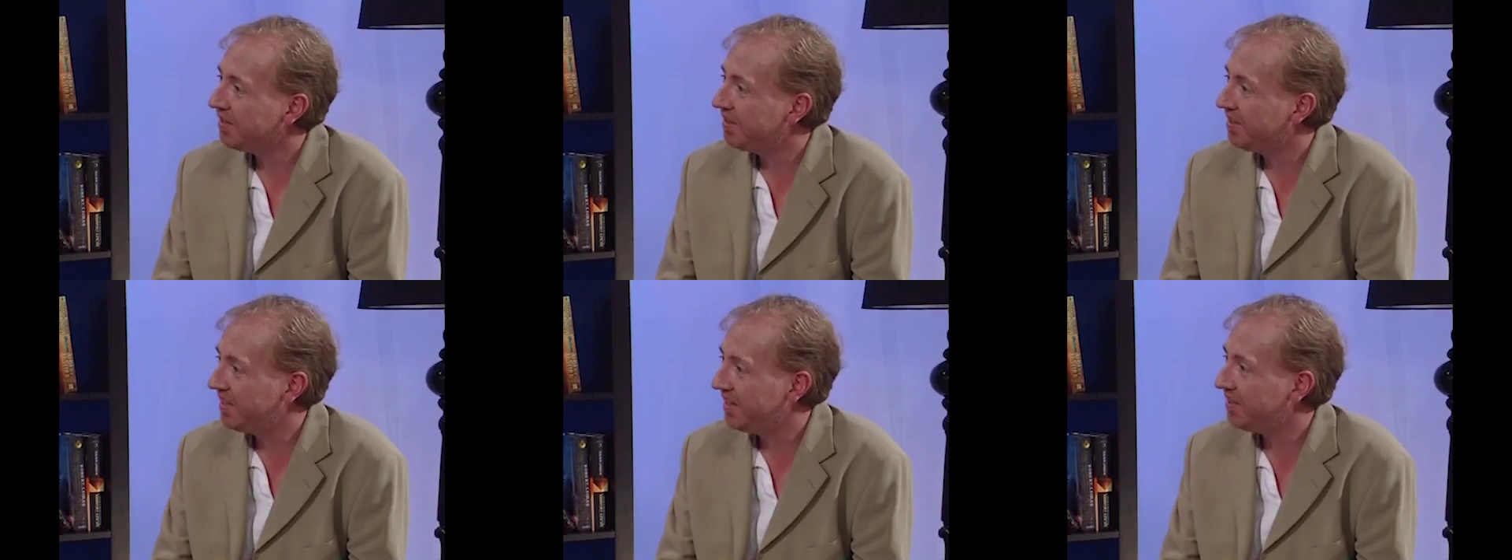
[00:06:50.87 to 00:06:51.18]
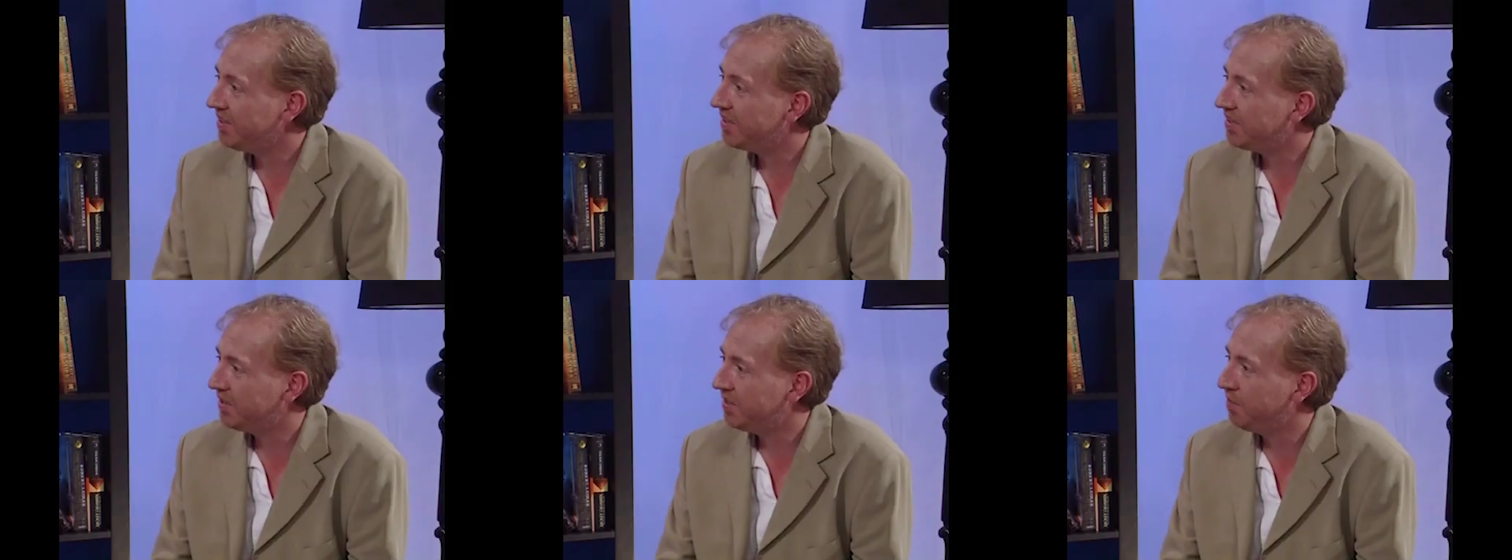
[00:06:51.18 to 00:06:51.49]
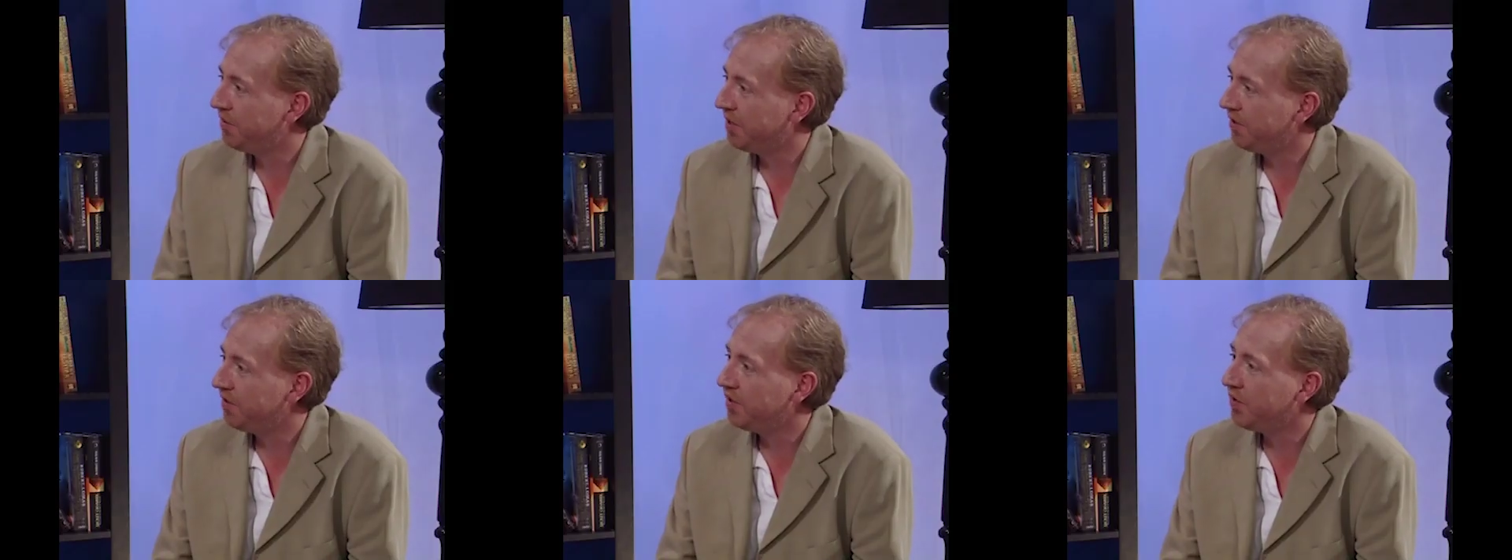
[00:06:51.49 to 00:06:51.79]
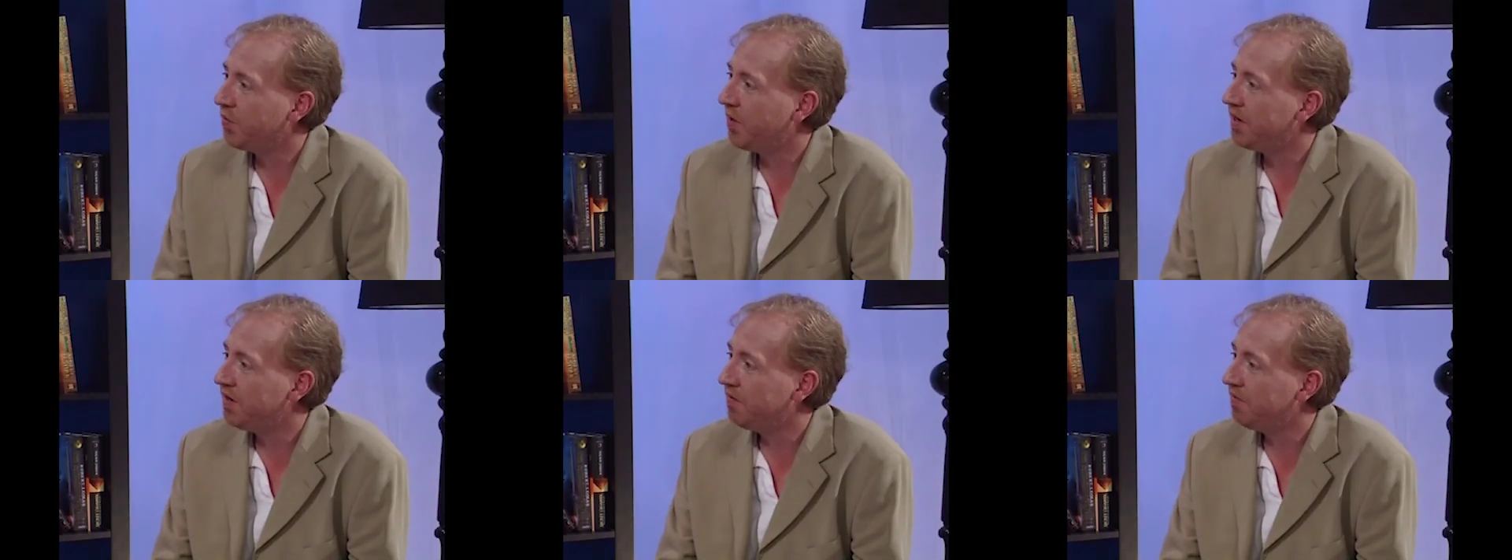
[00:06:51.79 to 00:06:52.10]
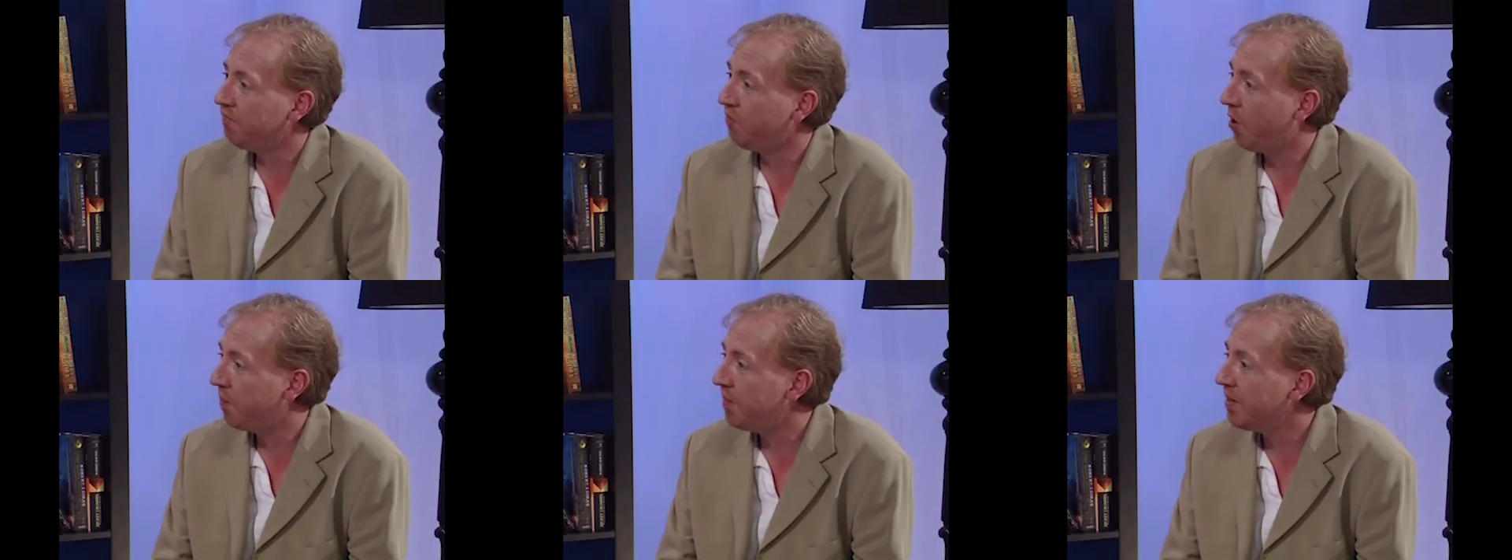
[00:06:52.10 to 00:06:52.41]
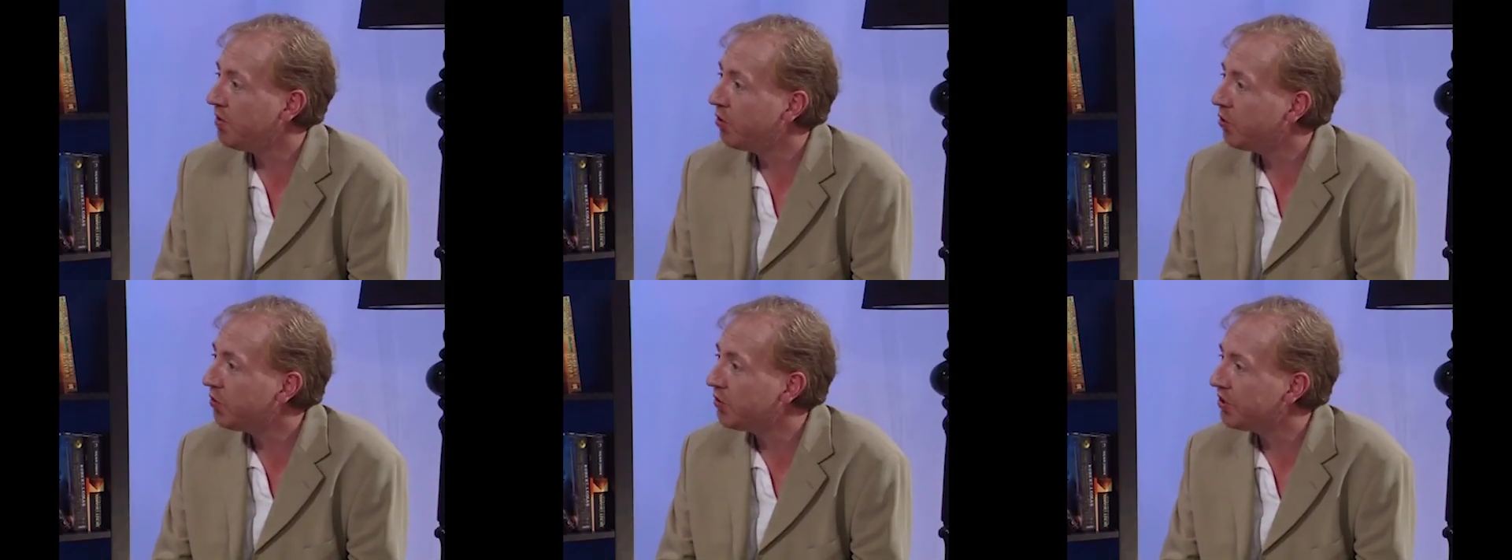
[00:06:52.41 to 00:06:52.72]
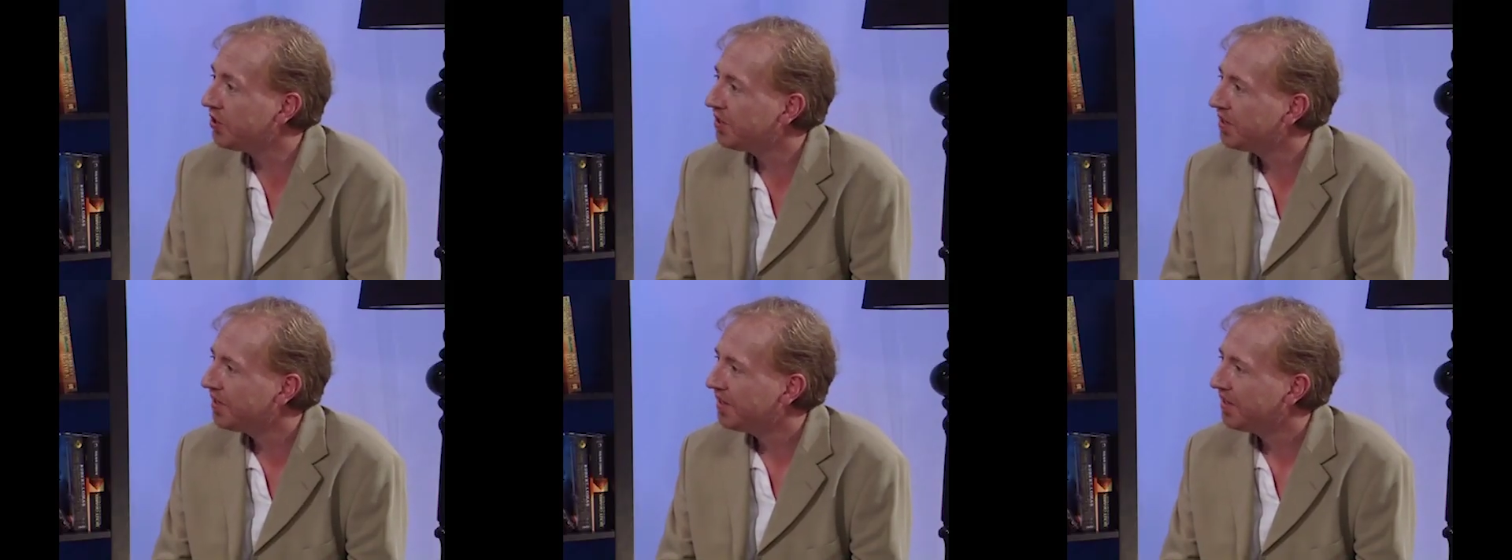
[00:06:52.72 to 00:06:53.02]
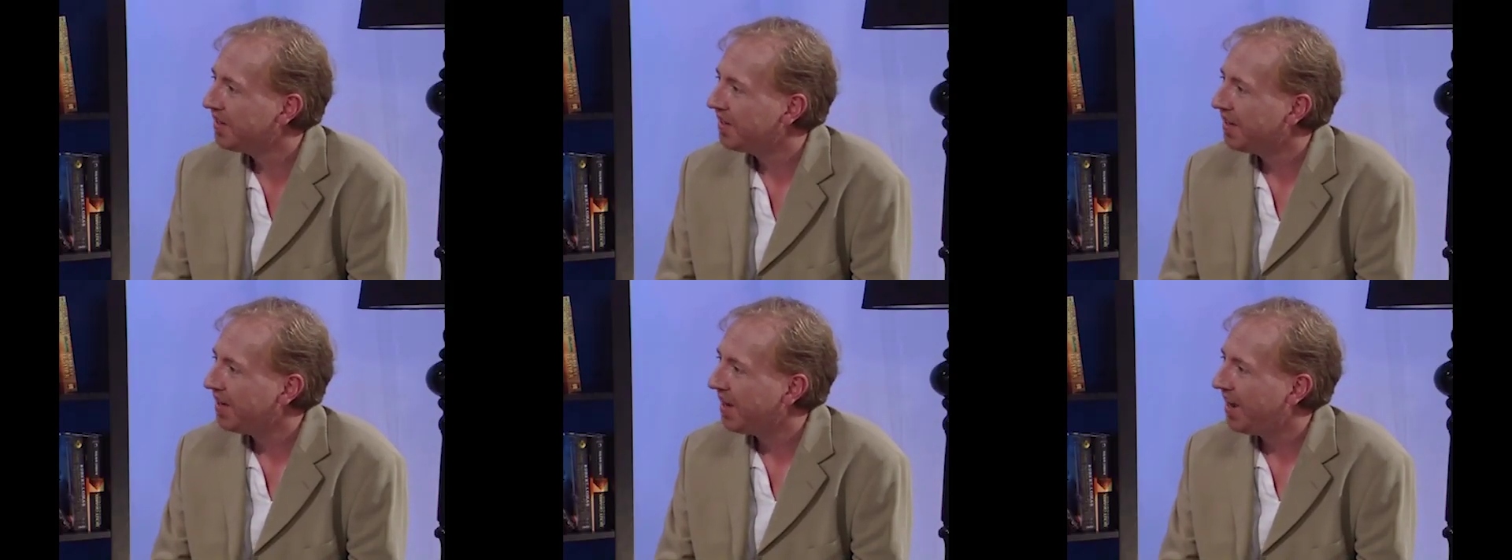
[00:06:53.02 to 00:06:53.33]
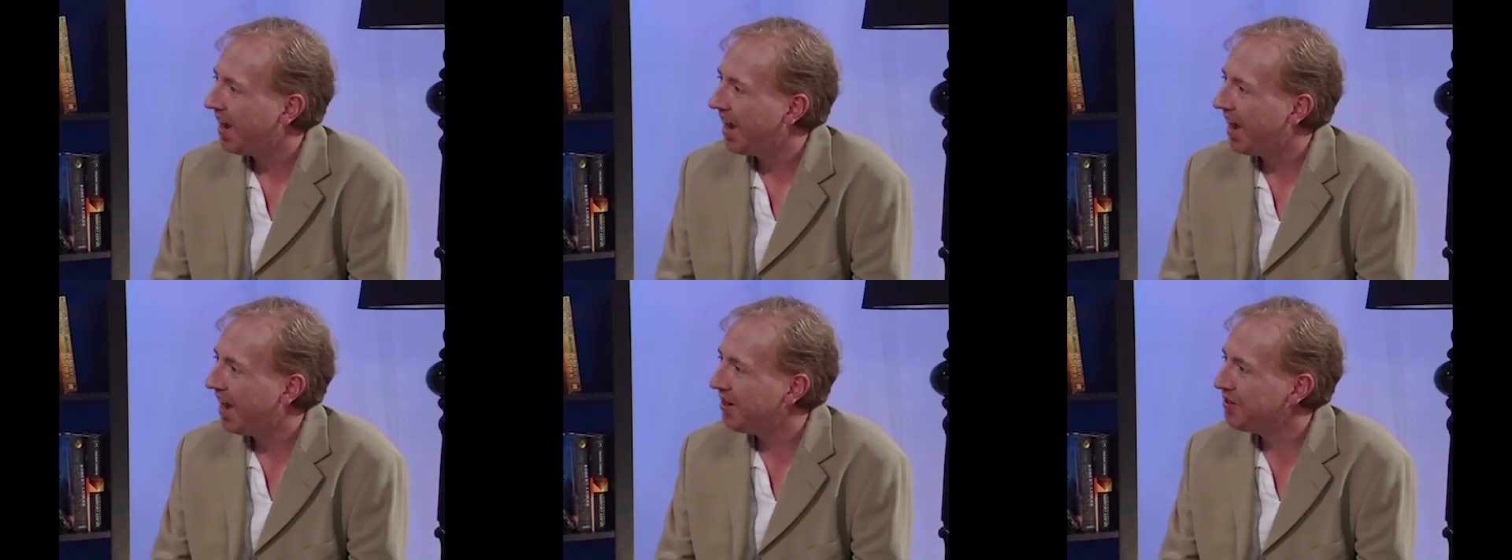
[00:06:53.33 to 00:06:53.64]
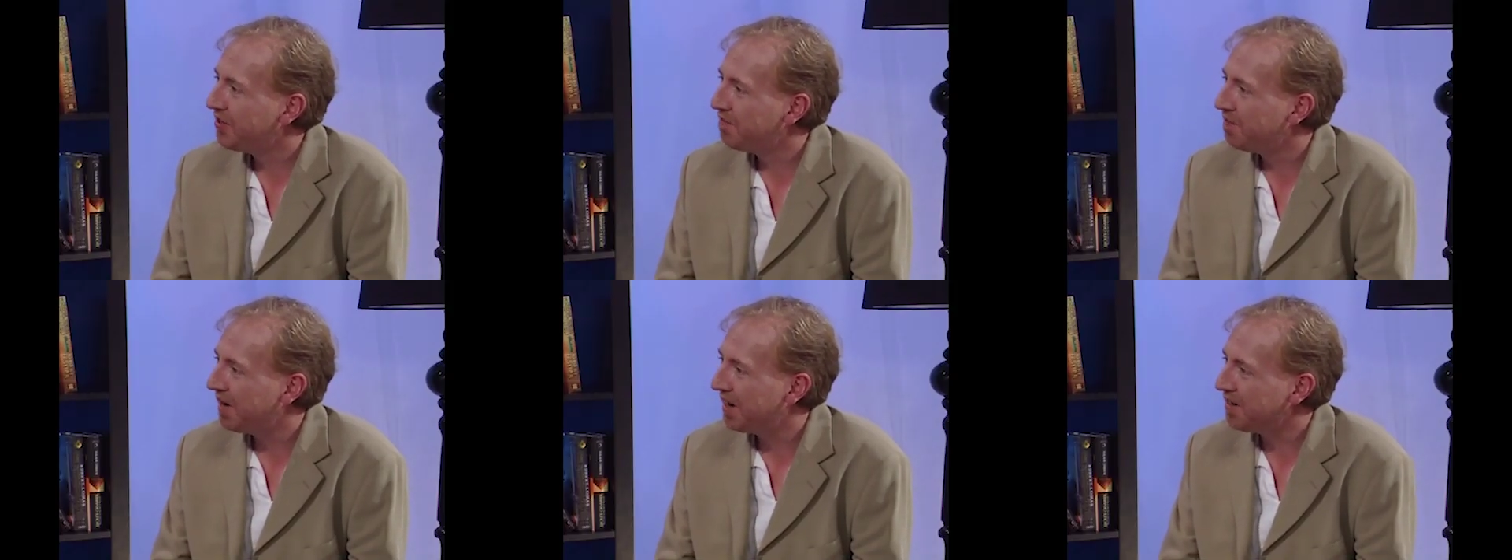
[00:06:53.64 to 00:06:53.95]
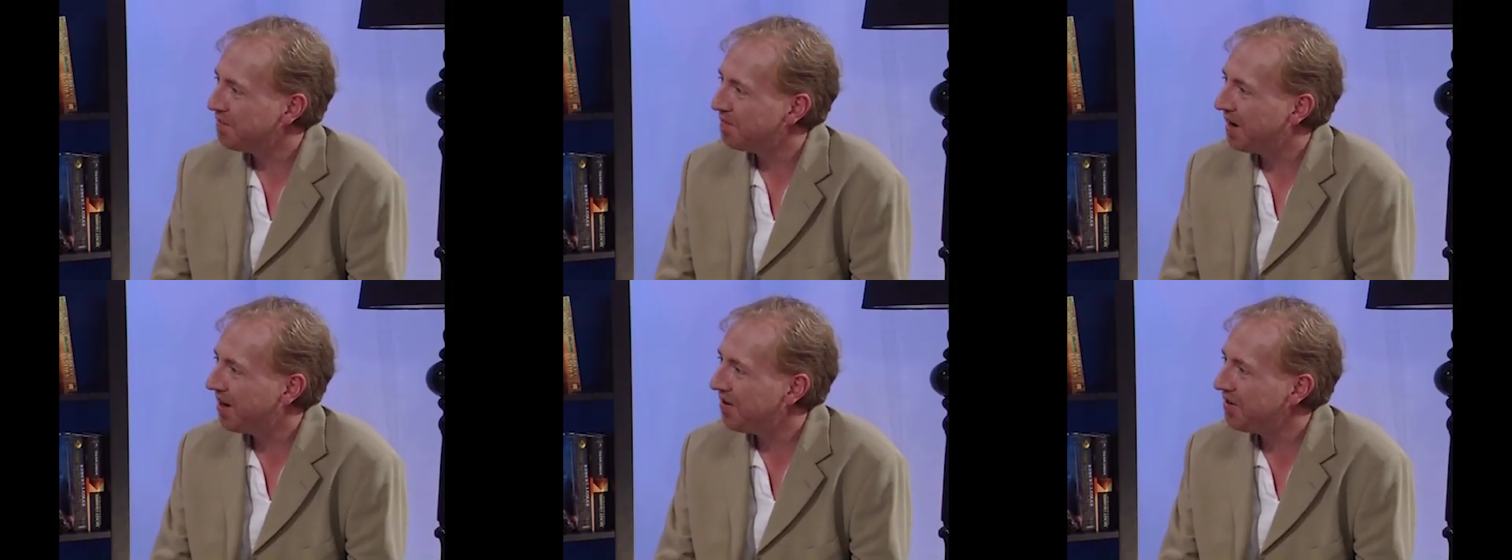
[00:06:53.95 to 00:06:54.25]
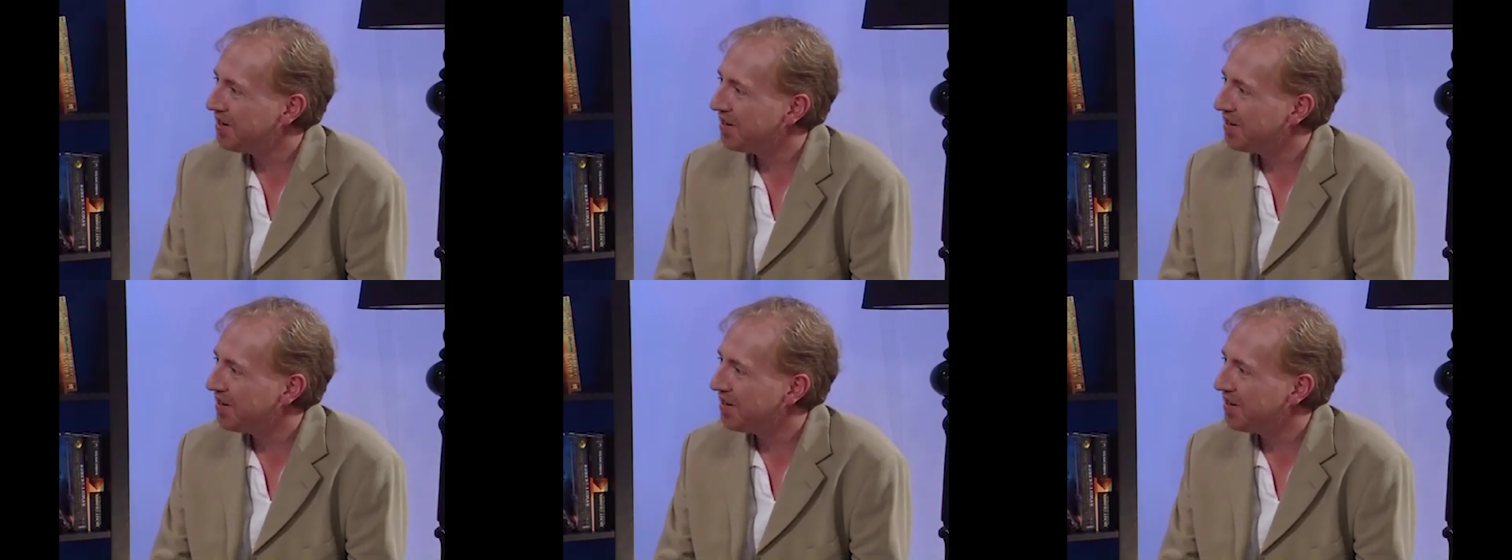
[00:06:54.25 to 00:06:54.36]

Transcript: this is the period when Robin Hood made merry.